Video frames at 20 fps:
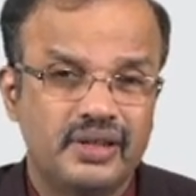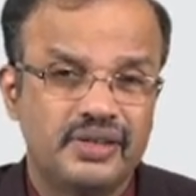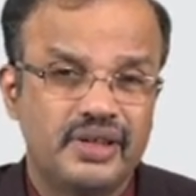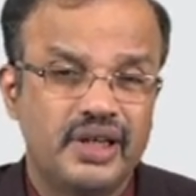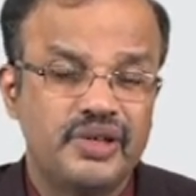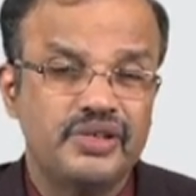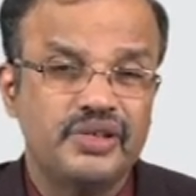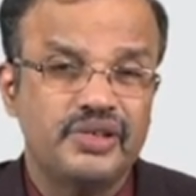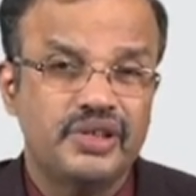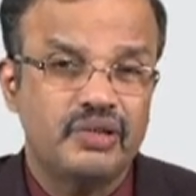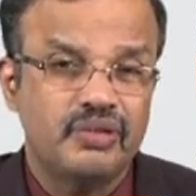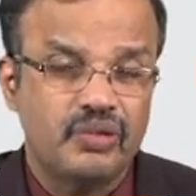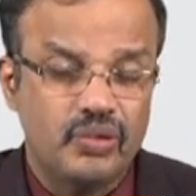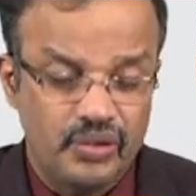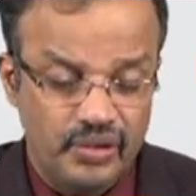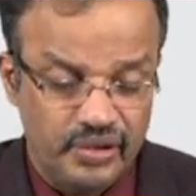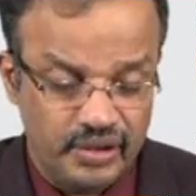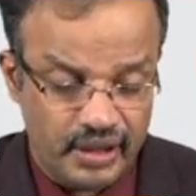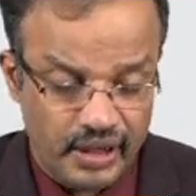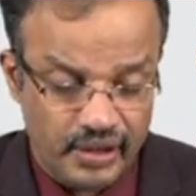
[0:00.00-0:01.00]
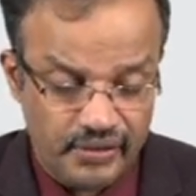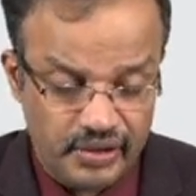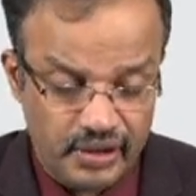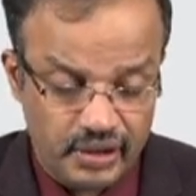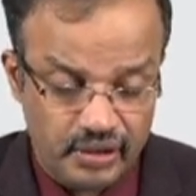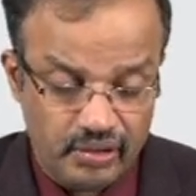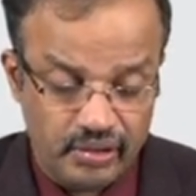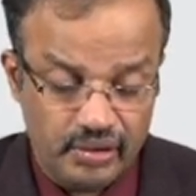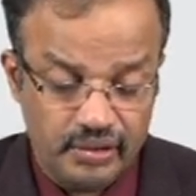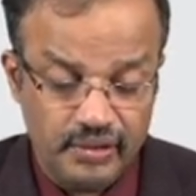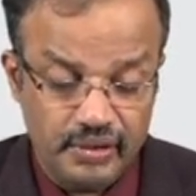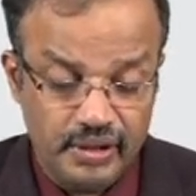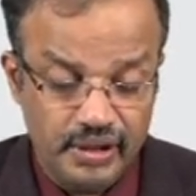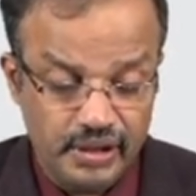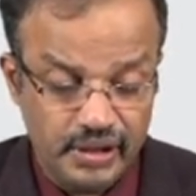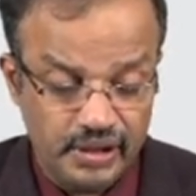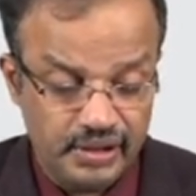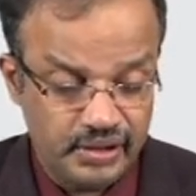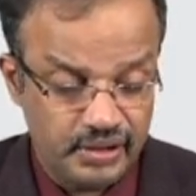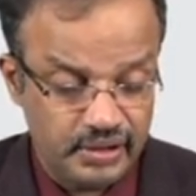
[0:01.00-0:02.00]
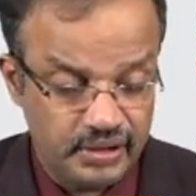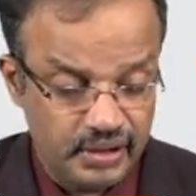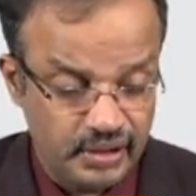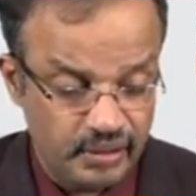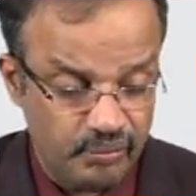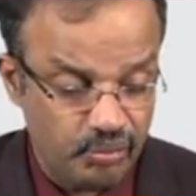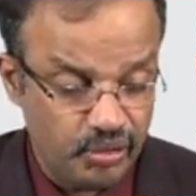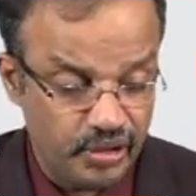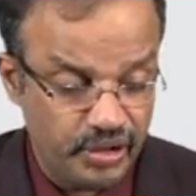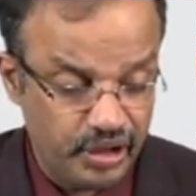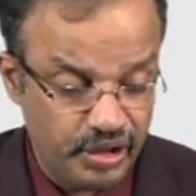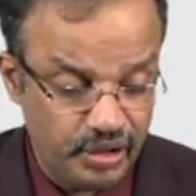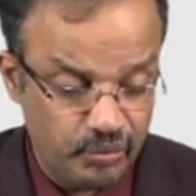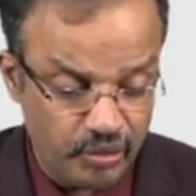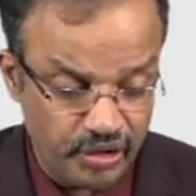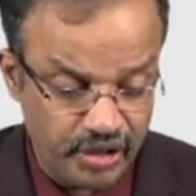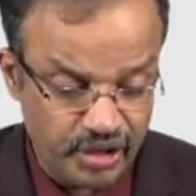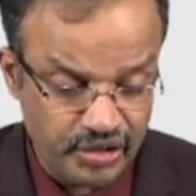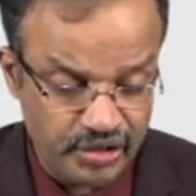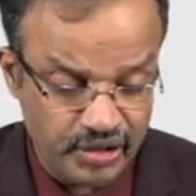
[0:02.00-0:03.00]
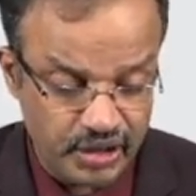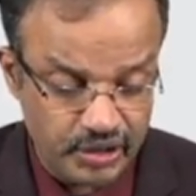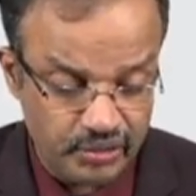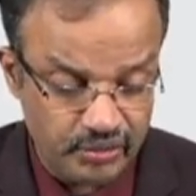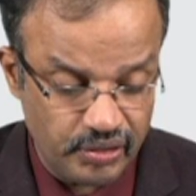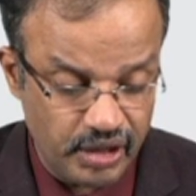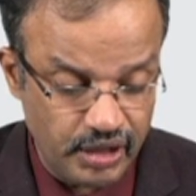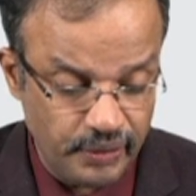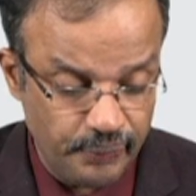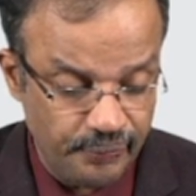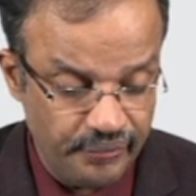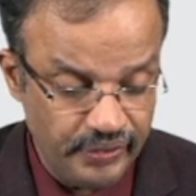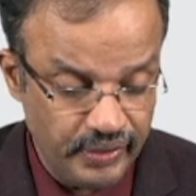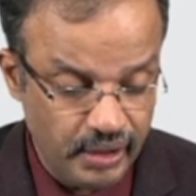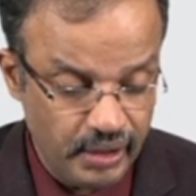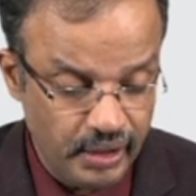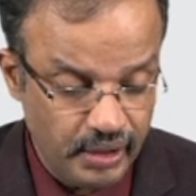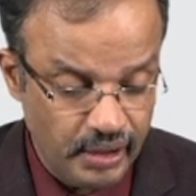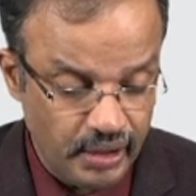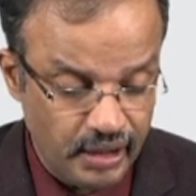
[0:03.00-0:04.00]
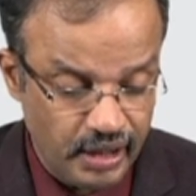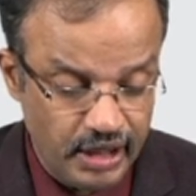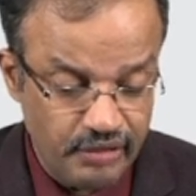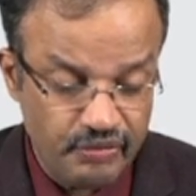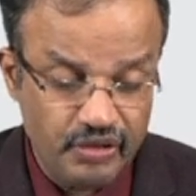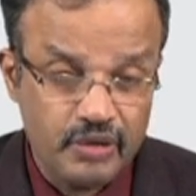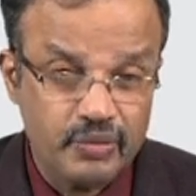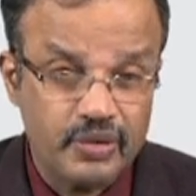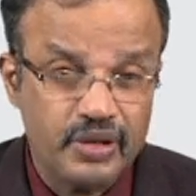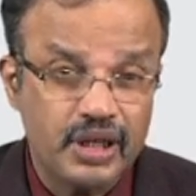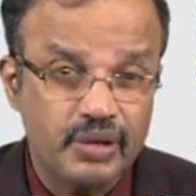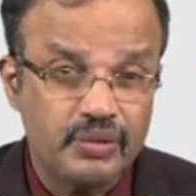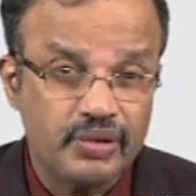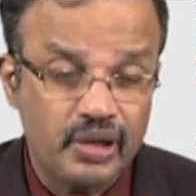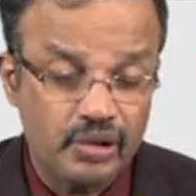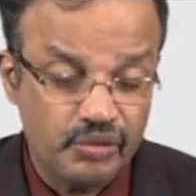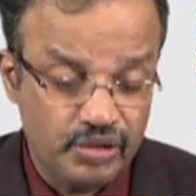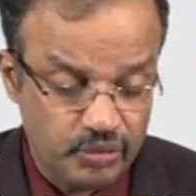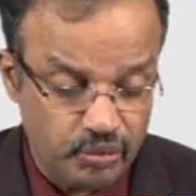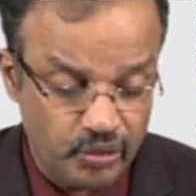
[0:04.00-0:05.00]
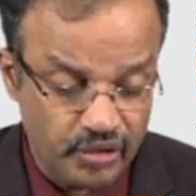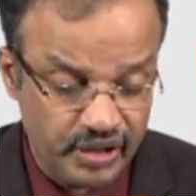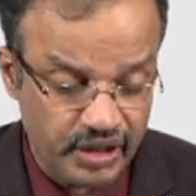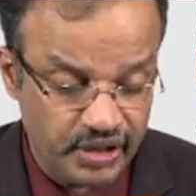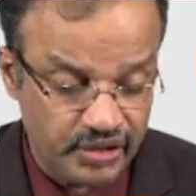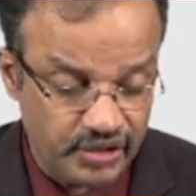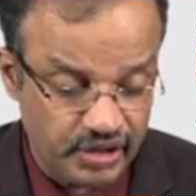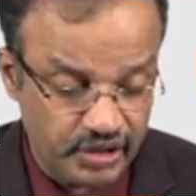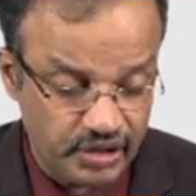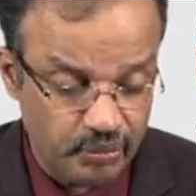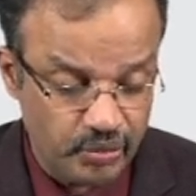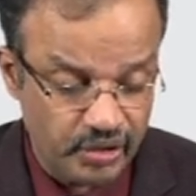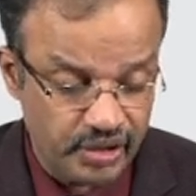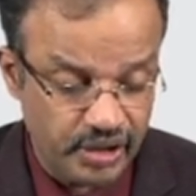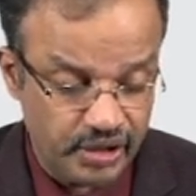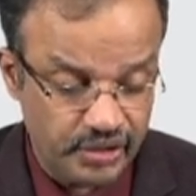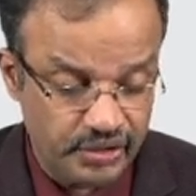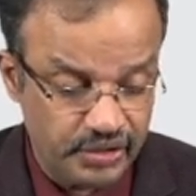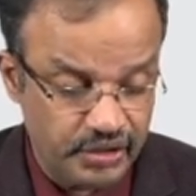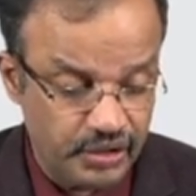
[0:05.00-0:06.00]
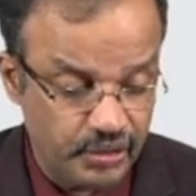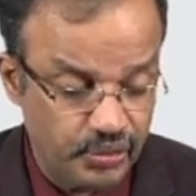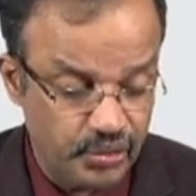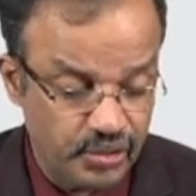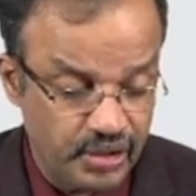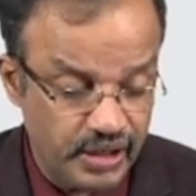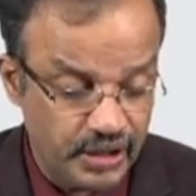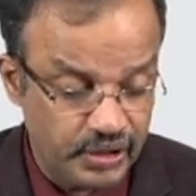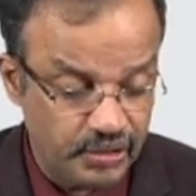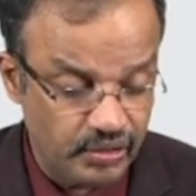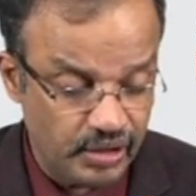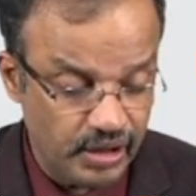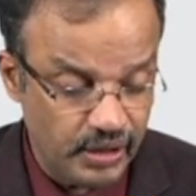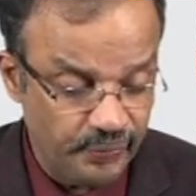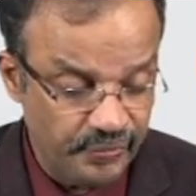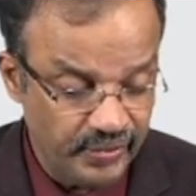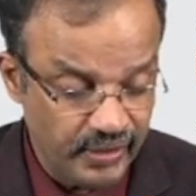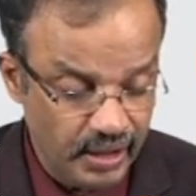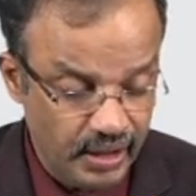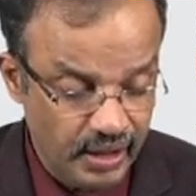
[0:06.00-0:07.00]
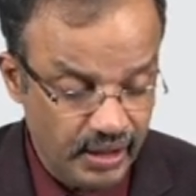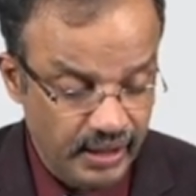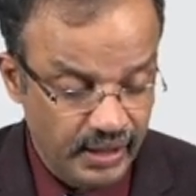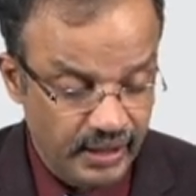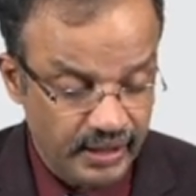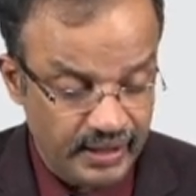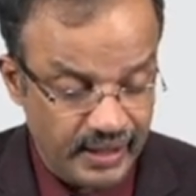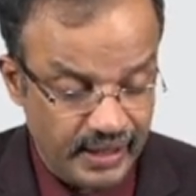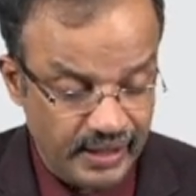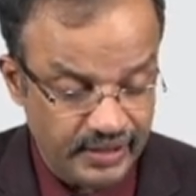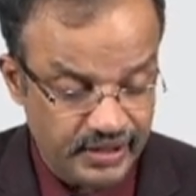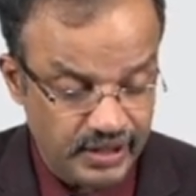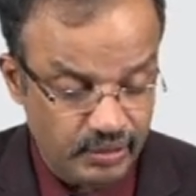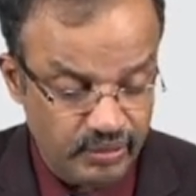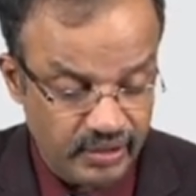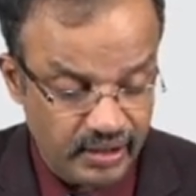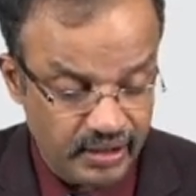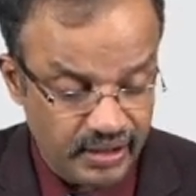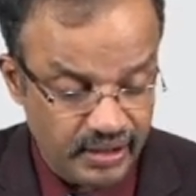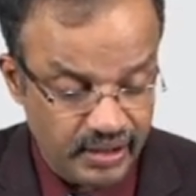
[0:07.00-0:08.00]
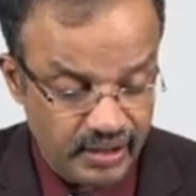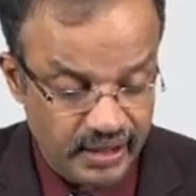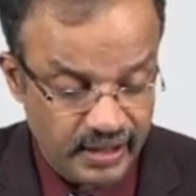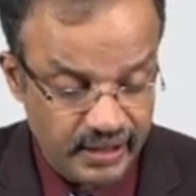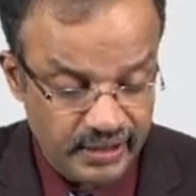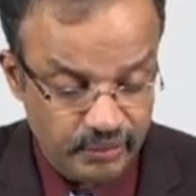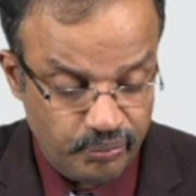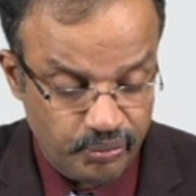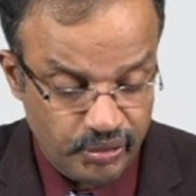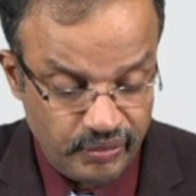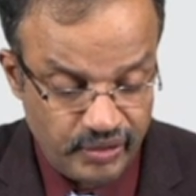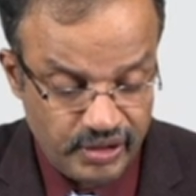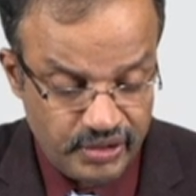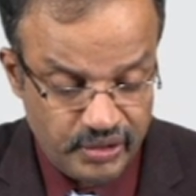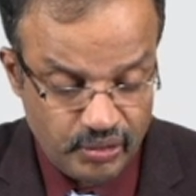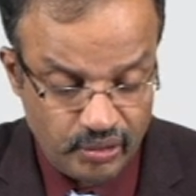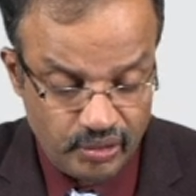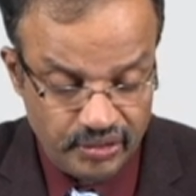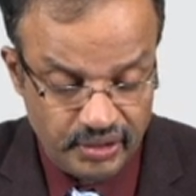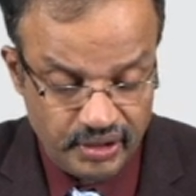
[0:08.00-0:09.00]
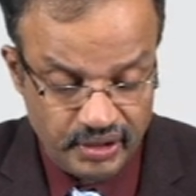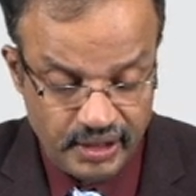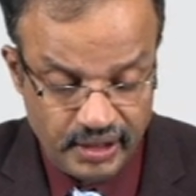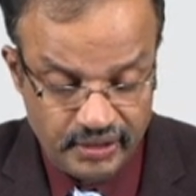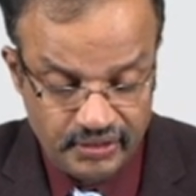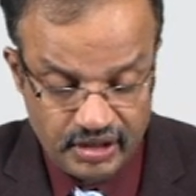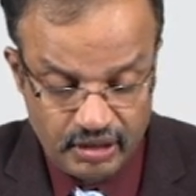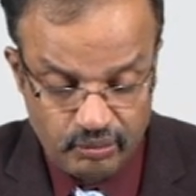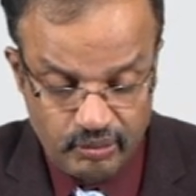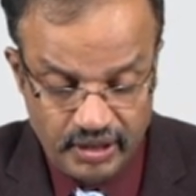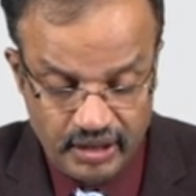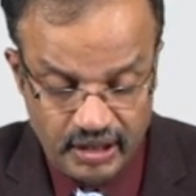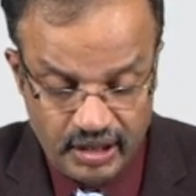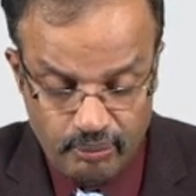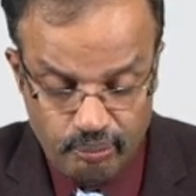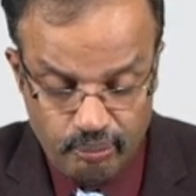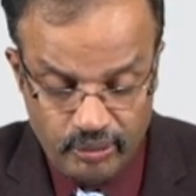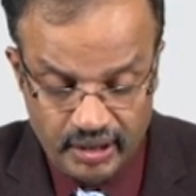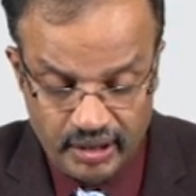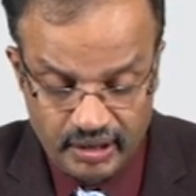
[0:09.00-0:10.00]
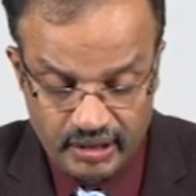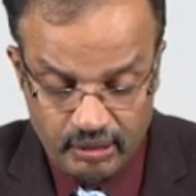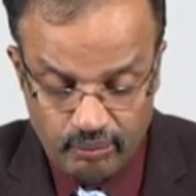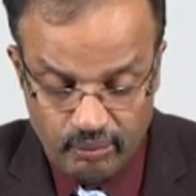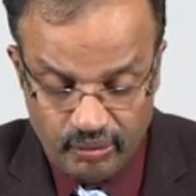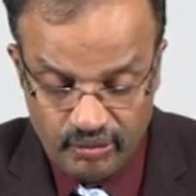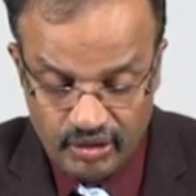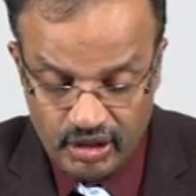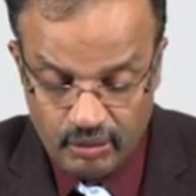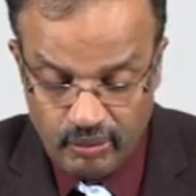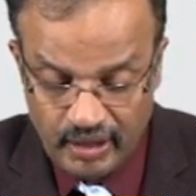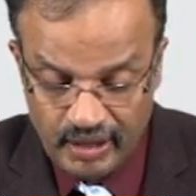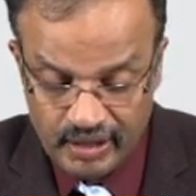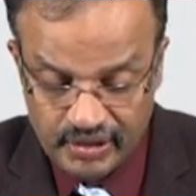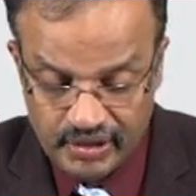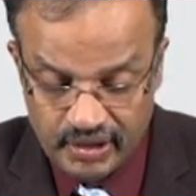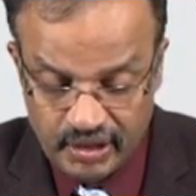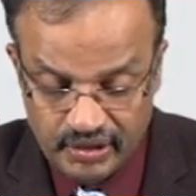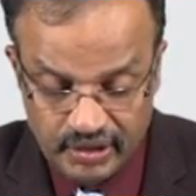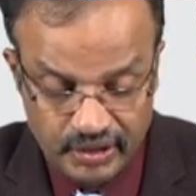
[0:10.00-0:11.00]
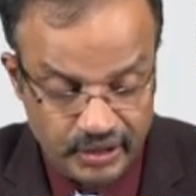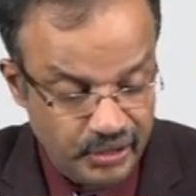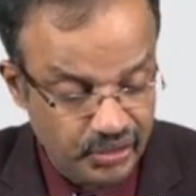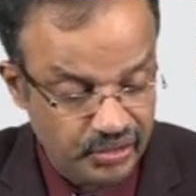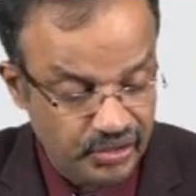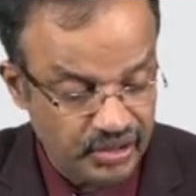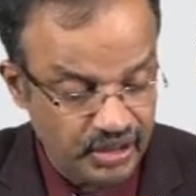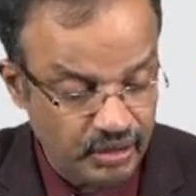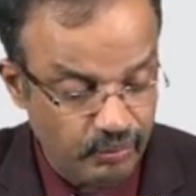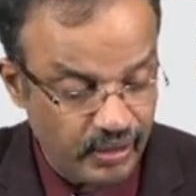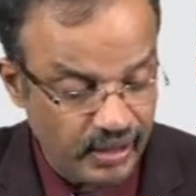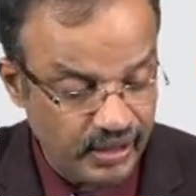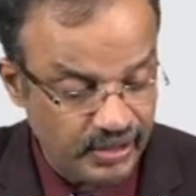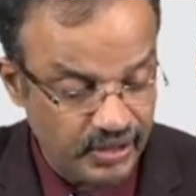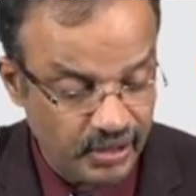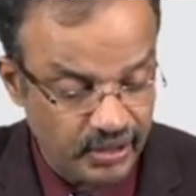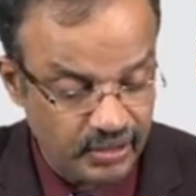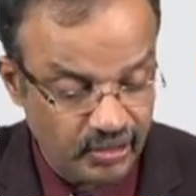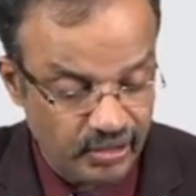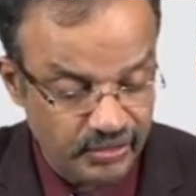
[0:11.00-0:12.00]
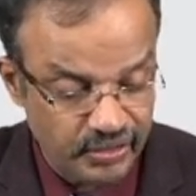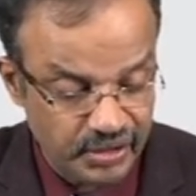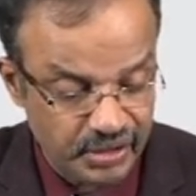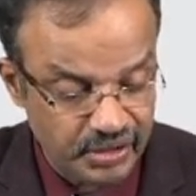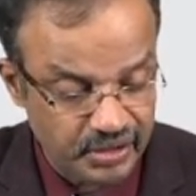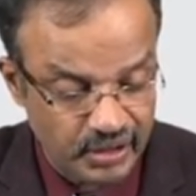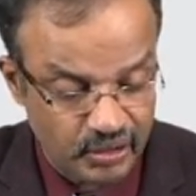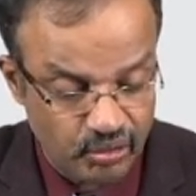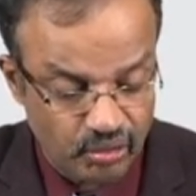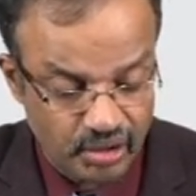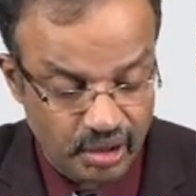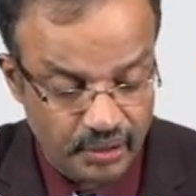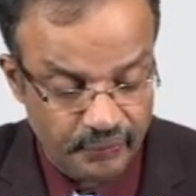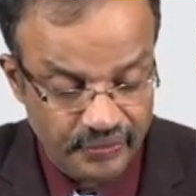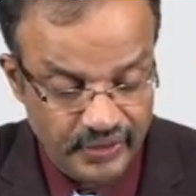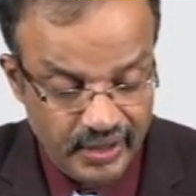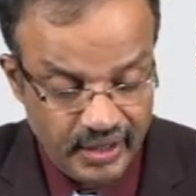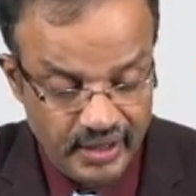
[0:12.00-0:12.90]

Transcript: chances of colon cancer, or increases the, it protects actually. High fiber diet always protects, it's good actually. Calcium in diet prevents colonic cancer by combining with the bile salt and reducing the bile salt concentration in the colon.